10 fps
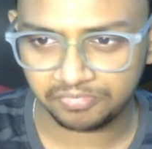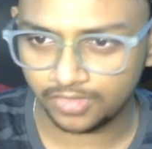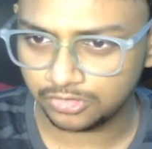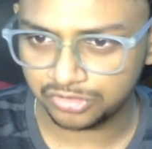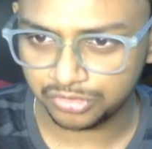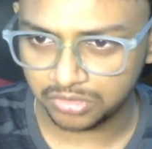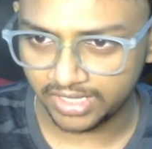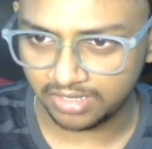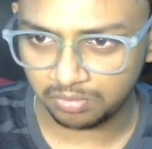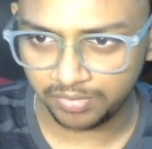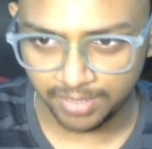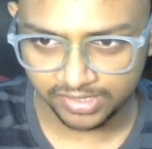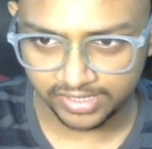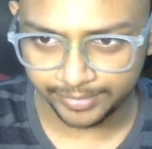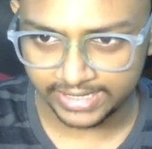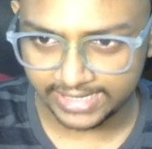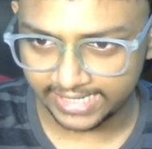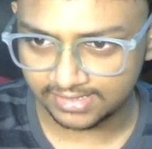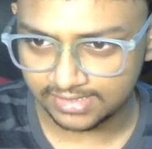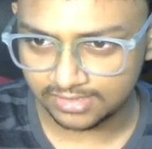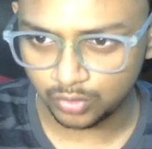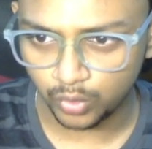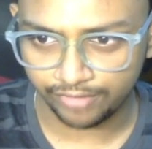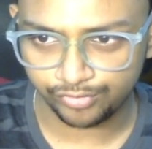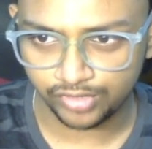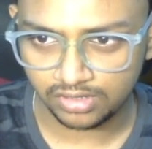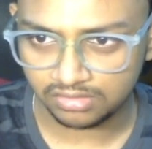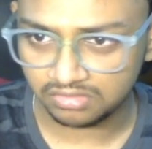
So like maybe something like this, rook f3.